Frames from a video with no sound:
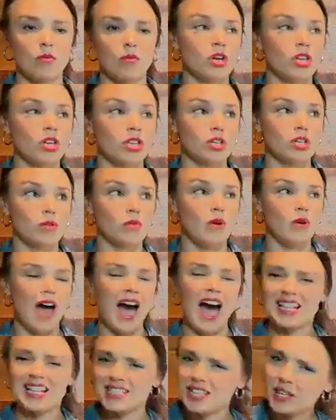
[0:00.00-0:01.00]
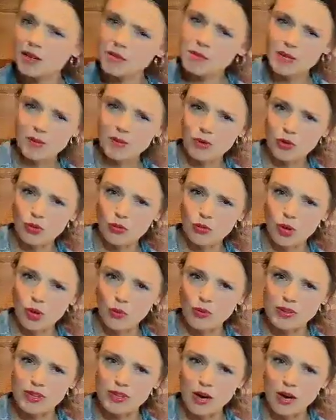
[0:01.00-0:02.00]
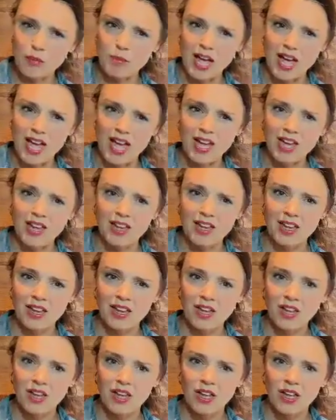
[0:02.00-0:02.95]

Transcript: Were you asking people to work without pay?